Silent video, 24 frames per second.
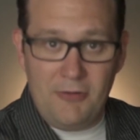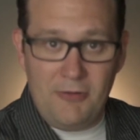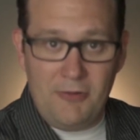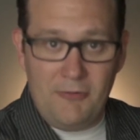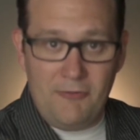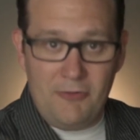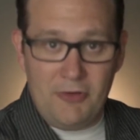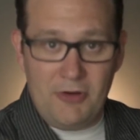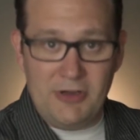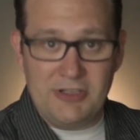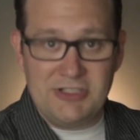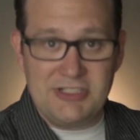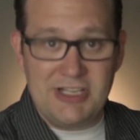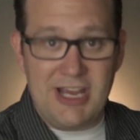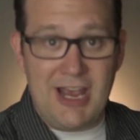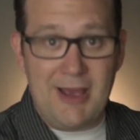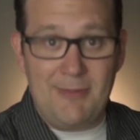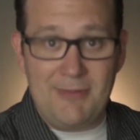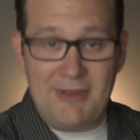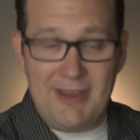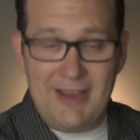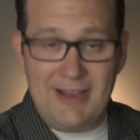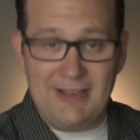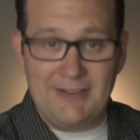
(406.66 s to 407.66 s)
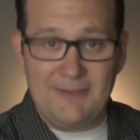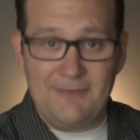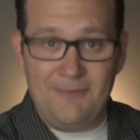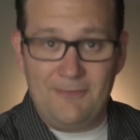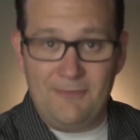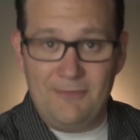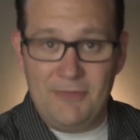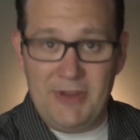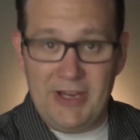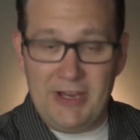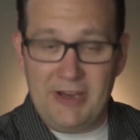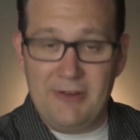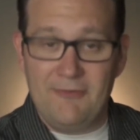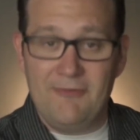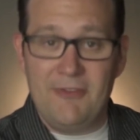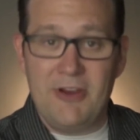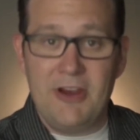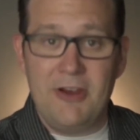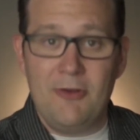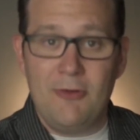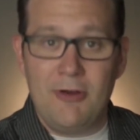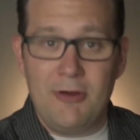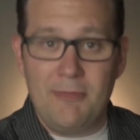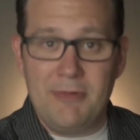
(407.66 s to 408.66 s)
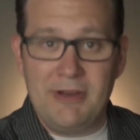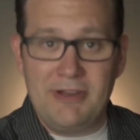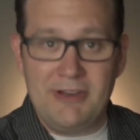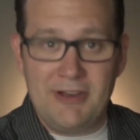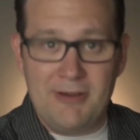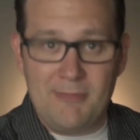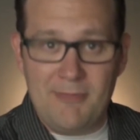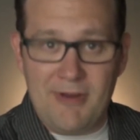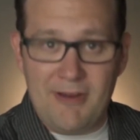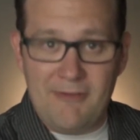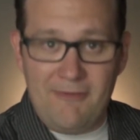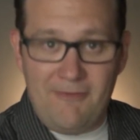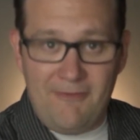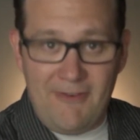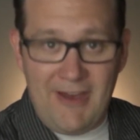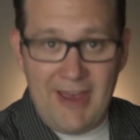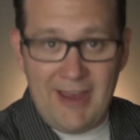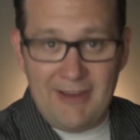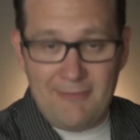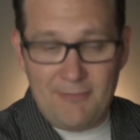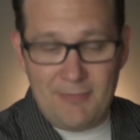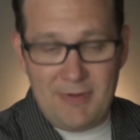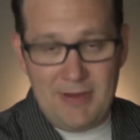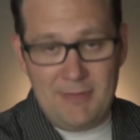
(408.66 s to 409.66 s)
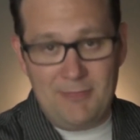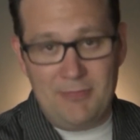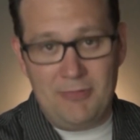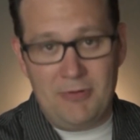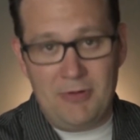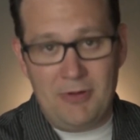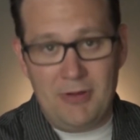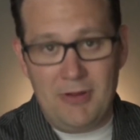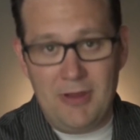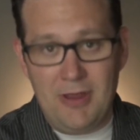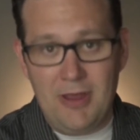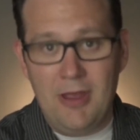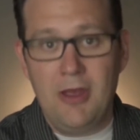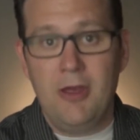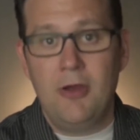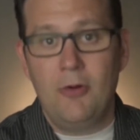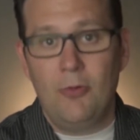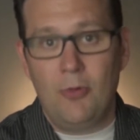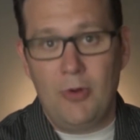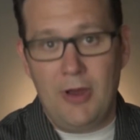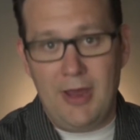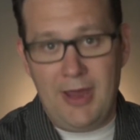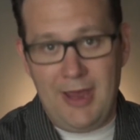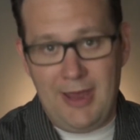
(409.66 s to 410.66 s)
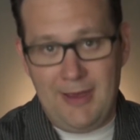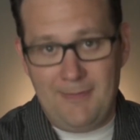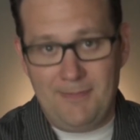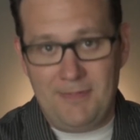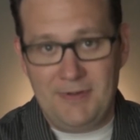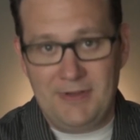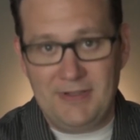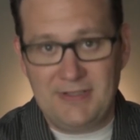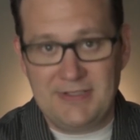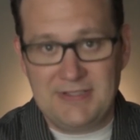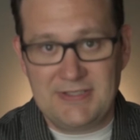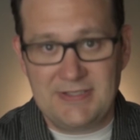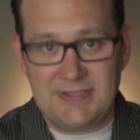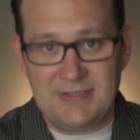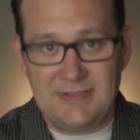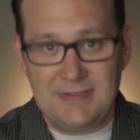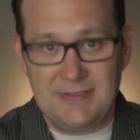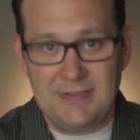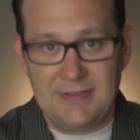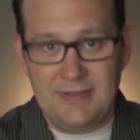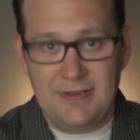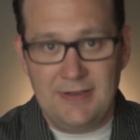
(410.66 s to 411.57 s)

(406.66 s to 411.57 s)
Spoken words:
for a job that could very well be done by 5 people, what happens?